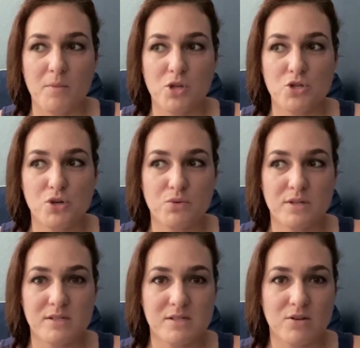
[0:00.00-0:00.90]
you don't
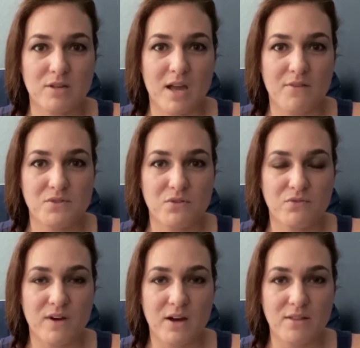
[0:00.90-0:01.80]
necessarily have to
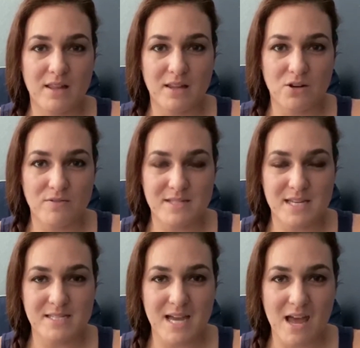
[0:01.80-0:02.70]
file that letter of intent